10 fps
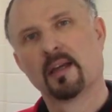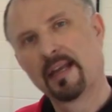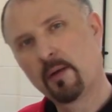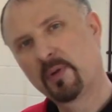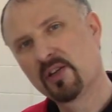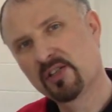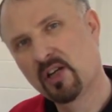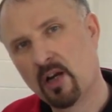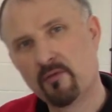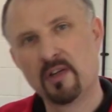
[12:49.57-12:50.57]
Now because I
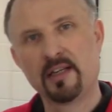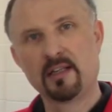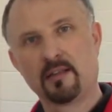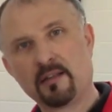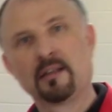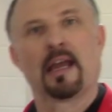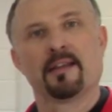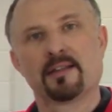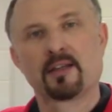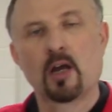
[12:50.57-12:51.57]
can't really get
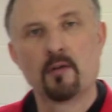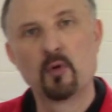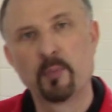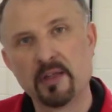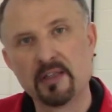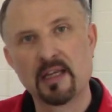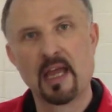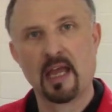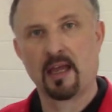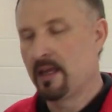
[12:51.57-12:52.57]
this car up in the
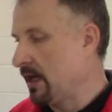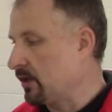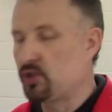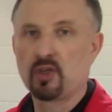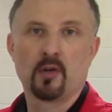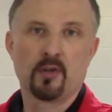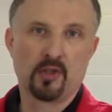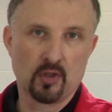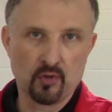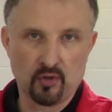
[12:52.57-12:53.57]
air and show you
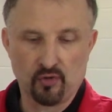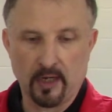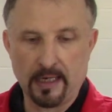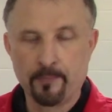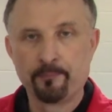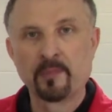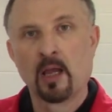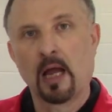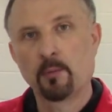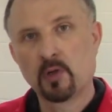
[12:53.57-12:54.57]
the under tray,
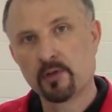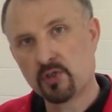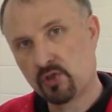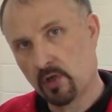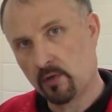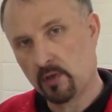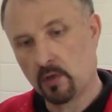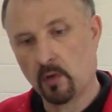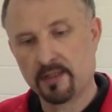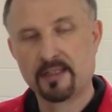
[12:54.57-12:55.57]
I'm going to show
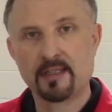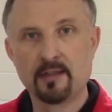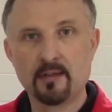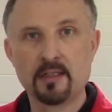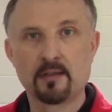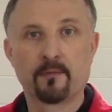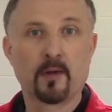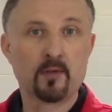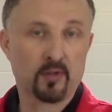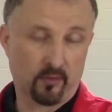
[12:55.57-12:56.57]
you a series of
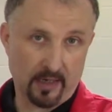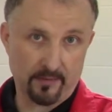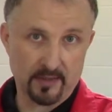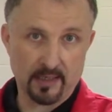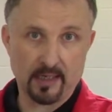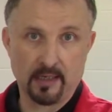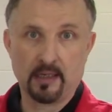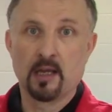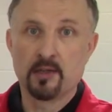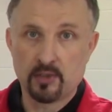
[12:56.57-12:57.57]
photographs that
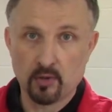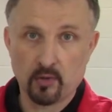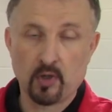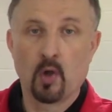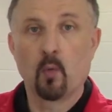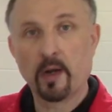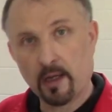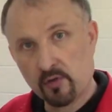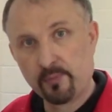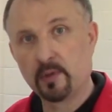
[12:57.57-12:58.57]
I took when
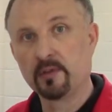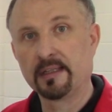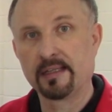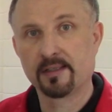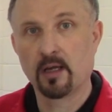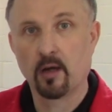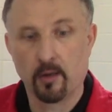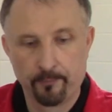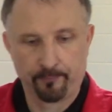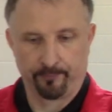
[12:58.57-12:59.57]
I was building this
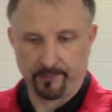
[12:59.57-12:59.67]
car.